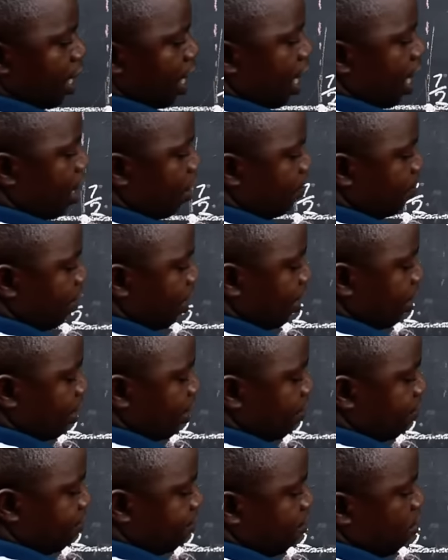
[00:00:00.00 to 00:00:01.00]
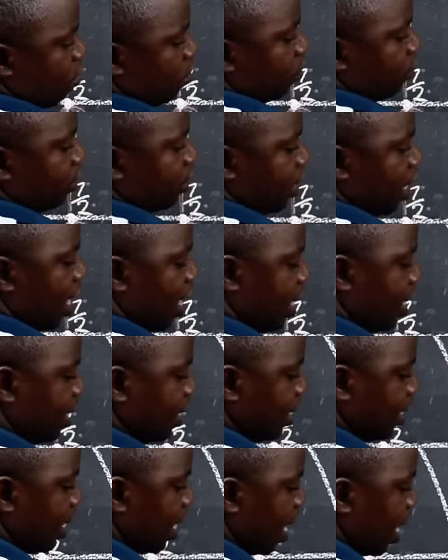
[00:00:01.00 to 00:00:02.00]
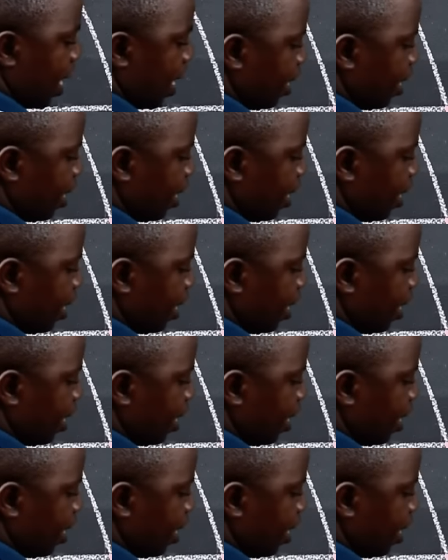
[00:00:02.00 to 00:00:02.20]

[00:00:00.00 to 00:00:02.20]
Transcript: how many 4s are in 9?